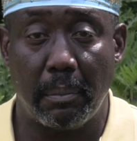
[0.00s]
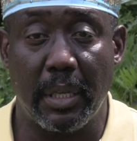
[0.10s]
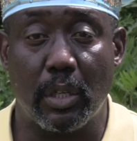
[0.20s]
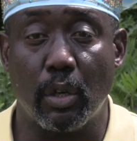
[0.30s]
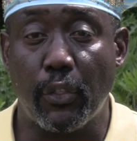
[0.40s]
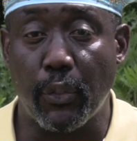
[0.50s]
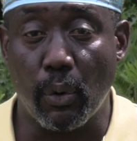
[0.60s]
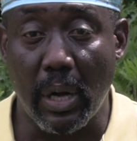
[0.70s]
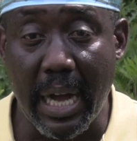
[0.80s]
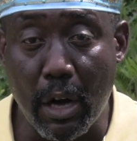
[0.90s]
because
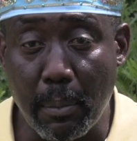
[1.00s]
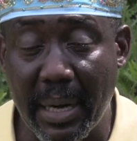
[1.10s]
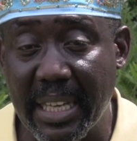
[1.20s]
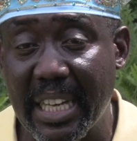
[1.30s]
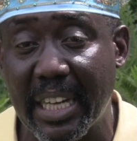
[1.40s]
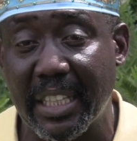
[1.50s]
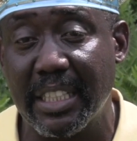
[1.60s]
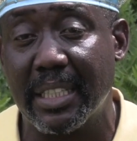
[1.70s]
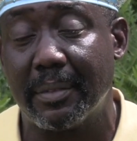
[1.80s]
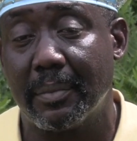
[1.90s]
throughout my
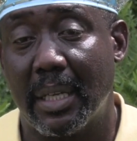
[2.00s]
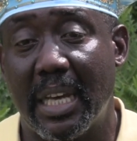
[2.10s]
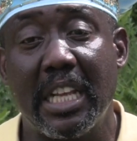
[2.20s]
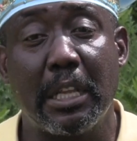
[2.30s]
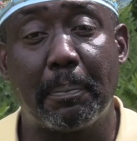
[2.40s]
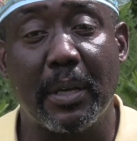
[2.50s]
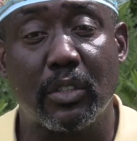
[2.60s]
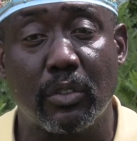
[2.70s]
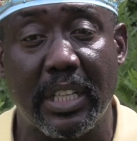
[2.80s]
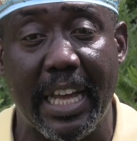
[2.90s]
career, any
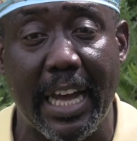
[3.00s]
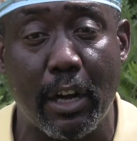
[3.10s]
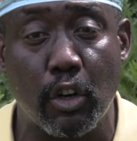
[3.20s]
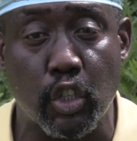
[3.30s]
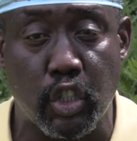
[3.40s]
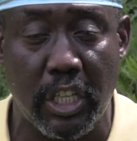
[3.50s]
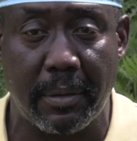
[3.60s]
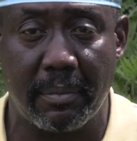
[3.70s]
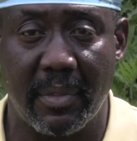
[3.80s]
person that has OCHAREO